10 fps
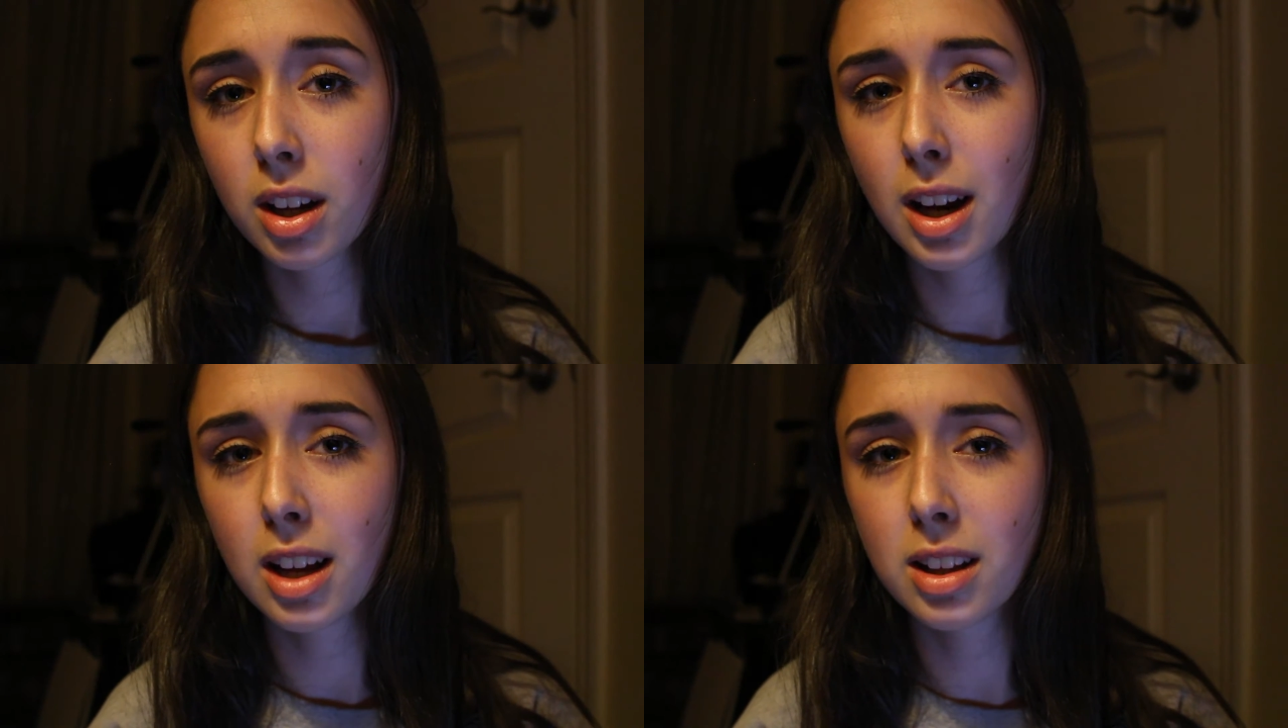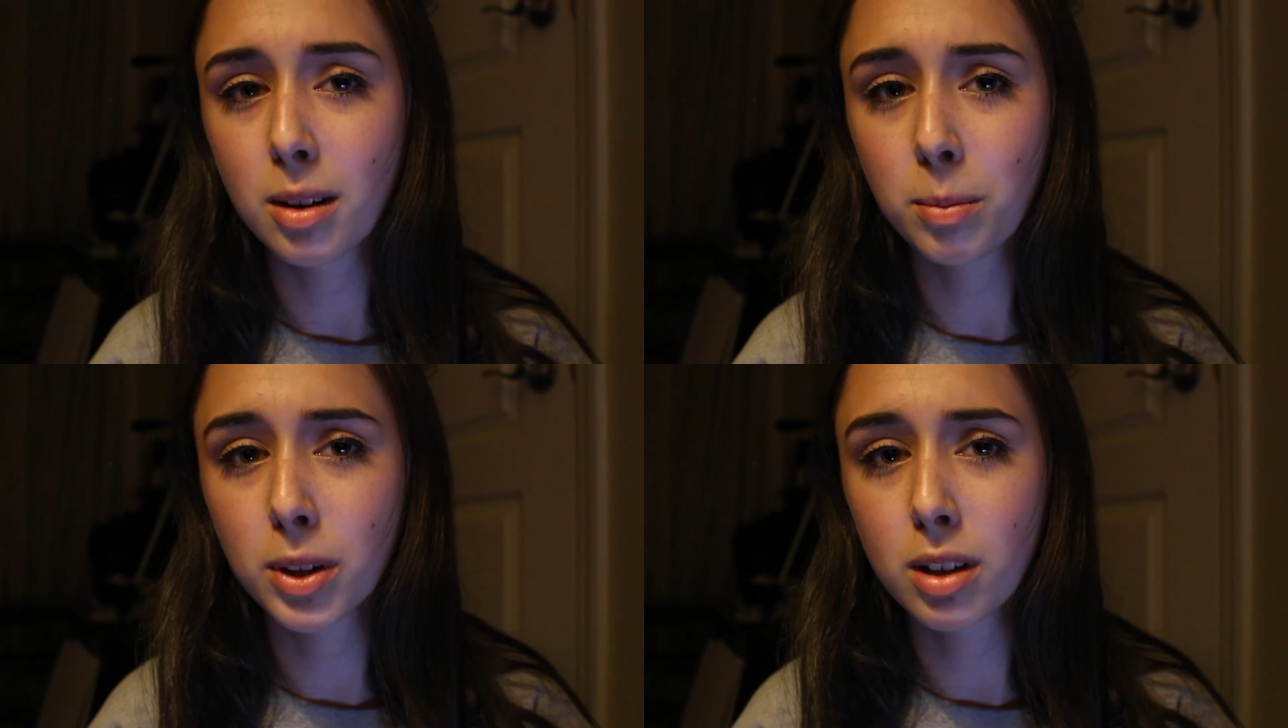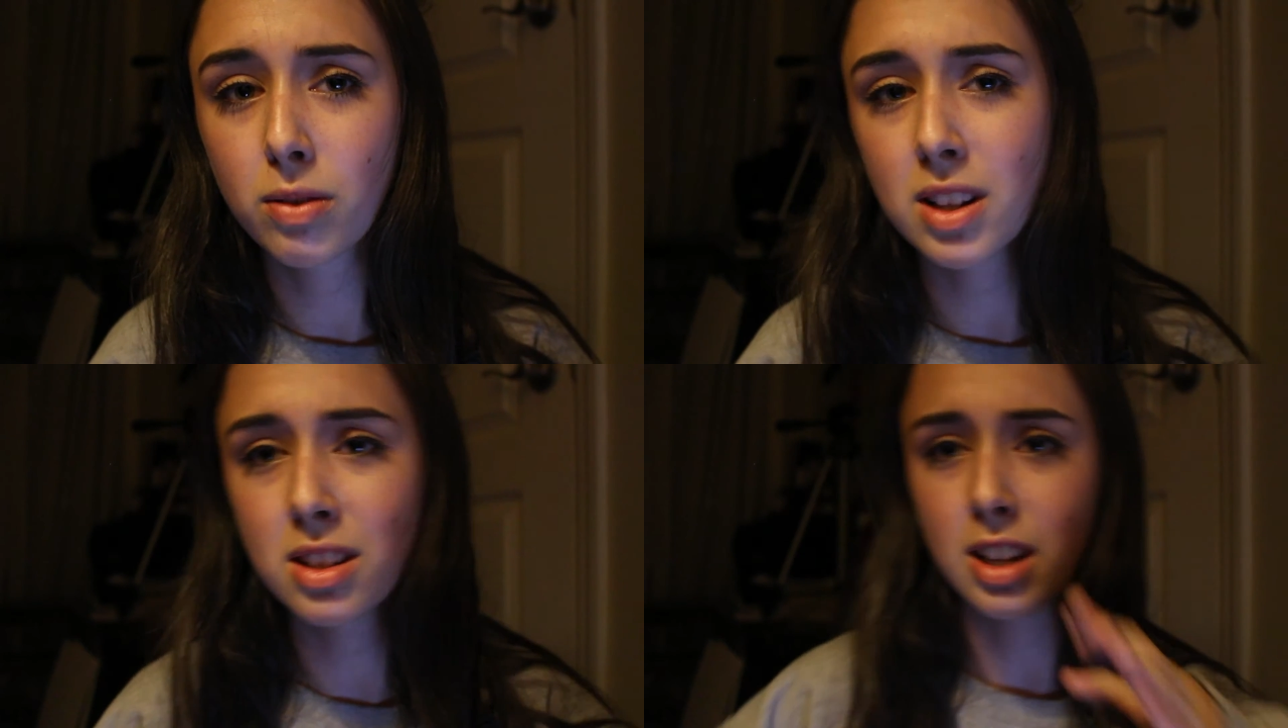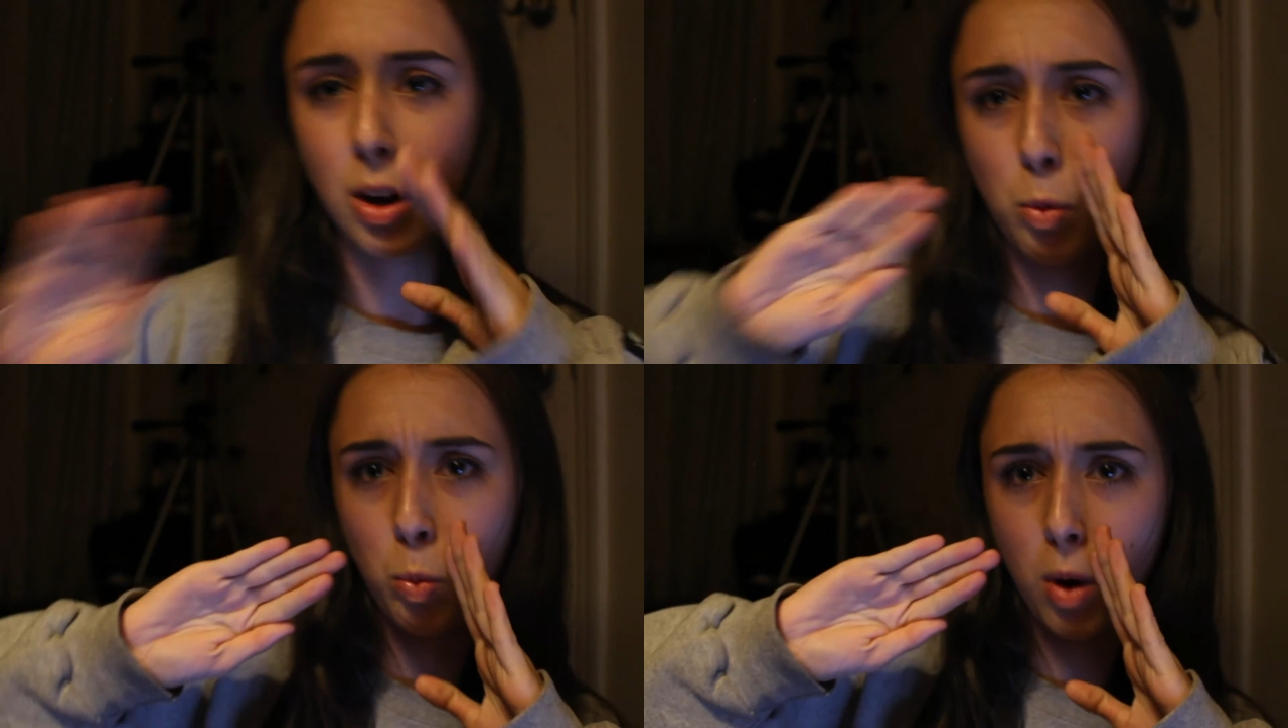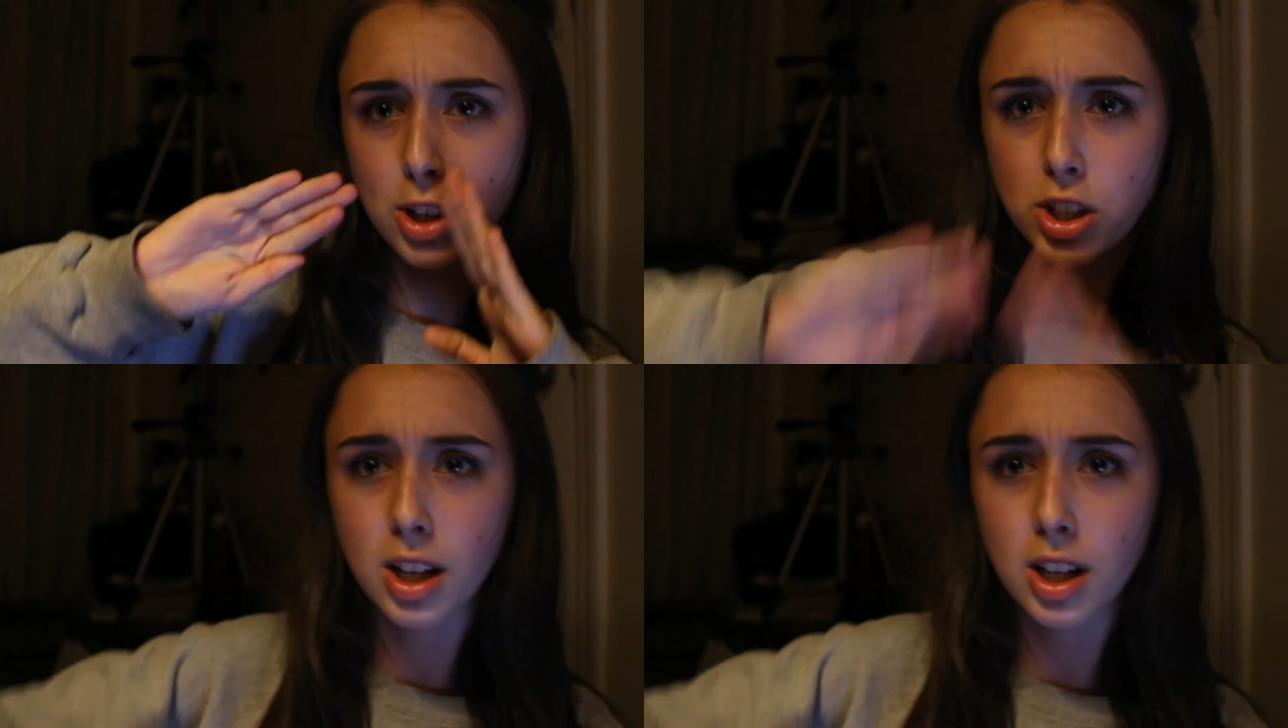and then Blurryface is like, watch